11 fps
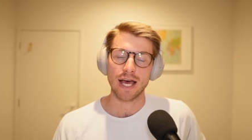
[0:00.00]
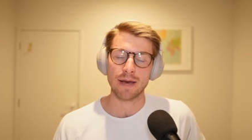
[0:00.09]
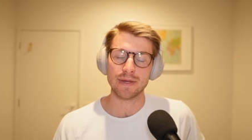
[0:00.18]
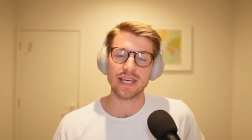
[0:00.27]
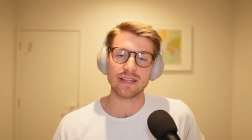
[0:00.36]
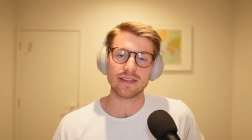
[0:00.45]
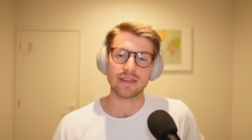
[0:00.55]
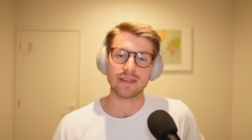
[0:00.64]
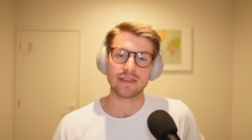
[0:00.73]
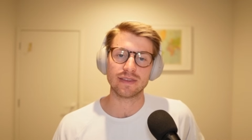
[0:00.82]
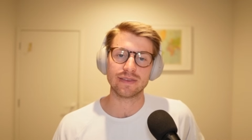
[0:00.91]
I mean,
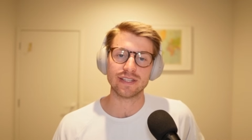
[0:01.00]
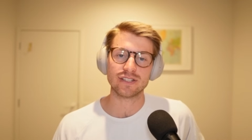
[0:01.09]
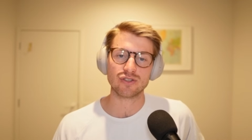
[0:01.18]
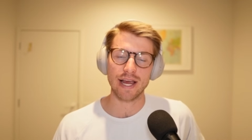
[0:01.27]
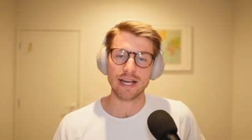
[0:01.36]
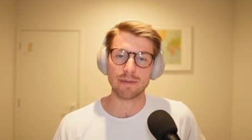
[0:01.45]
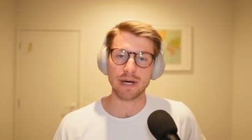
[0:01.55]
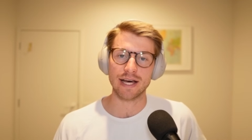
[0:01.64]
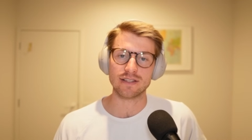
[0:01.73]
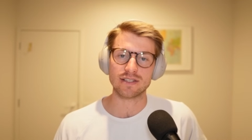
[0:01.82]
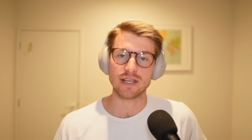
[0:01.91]
the straight up
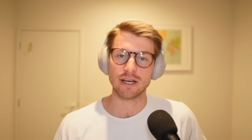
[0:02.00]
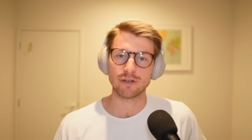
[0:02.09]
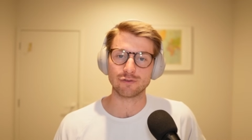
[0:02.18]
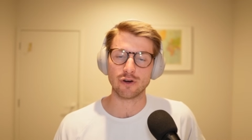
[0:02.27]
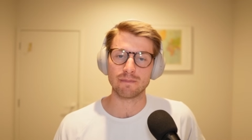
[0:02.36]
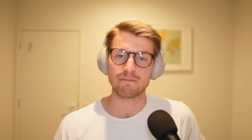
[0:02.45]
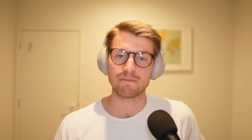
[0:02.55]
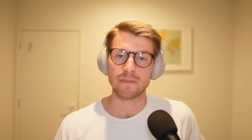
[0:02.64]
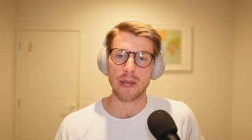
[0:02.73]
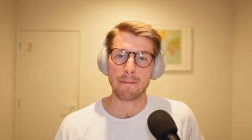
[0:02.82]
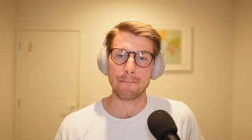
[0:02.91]
answer
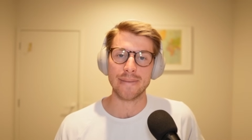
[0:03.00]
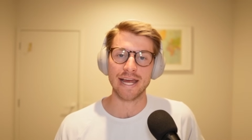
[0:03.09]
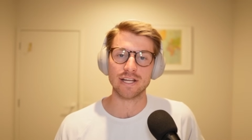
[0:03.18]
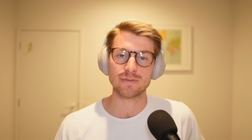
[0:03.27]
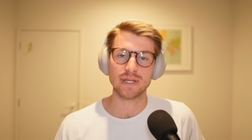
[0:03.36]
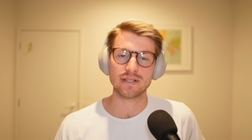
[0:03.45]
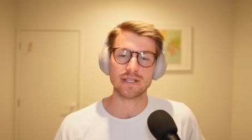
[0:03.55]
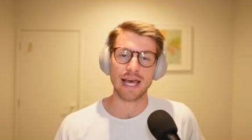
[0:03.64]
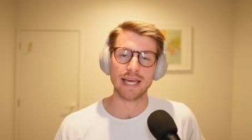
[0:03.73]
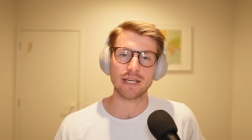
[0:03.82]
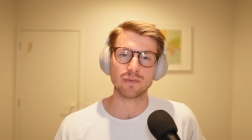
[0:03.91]
from management
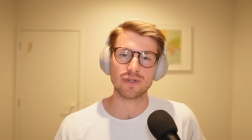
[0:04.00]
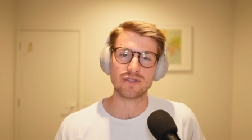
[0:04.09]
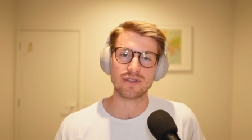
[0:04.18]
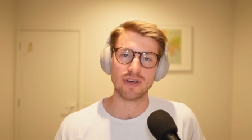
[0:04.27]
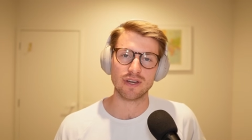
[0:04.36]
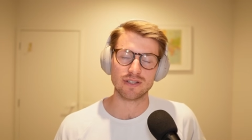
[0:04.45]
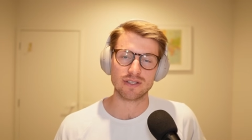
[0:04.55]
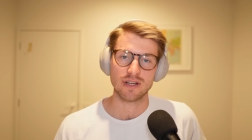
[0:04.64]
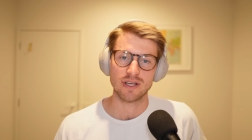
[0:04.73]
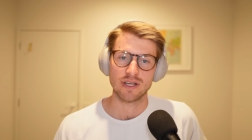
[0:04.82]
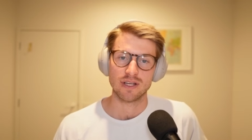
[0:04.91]
today was that's
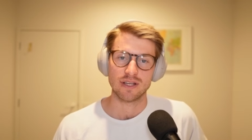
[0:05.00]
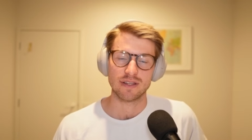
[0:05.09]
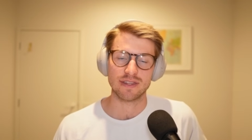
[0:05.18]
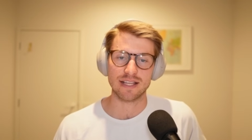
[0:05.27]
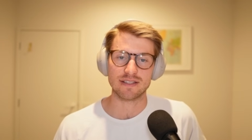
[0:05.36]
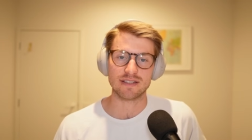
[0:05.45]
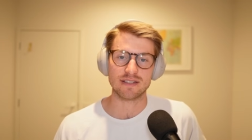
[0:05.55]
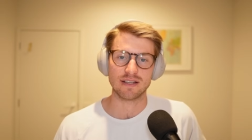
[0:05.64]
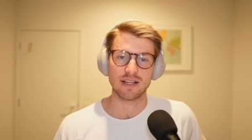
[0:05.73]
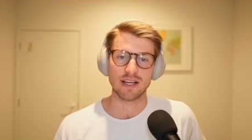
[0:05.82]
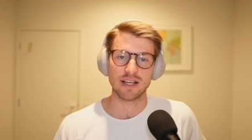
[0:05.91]

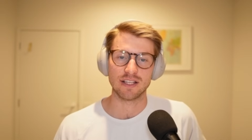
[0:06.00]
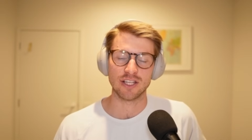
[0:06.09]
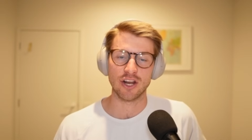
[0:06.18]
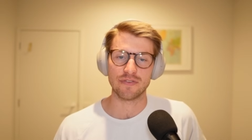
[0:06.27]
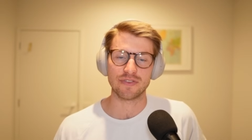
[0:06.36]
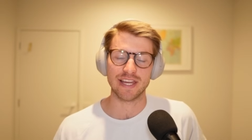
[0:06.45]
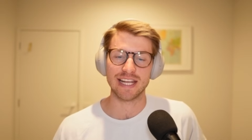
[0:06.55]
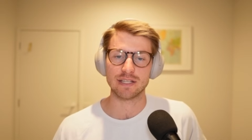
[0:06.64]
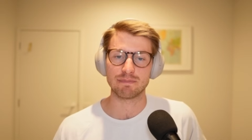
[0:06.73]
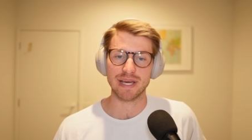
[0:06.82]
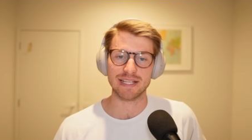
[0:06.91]
they need
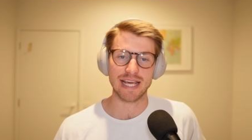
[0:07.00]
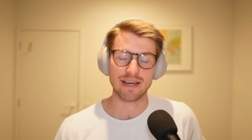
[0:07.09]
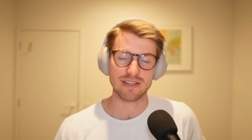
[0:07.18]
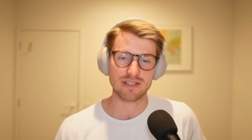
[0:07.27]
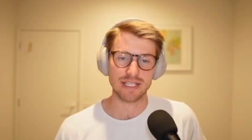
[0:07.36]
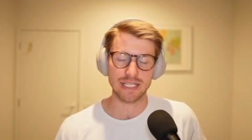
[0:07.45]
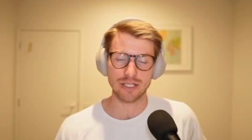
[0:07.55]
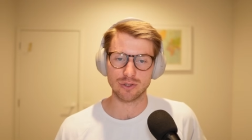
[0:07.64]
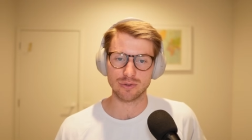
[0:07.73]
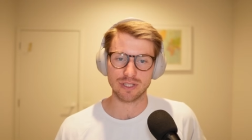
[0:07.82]
to bed down this deal.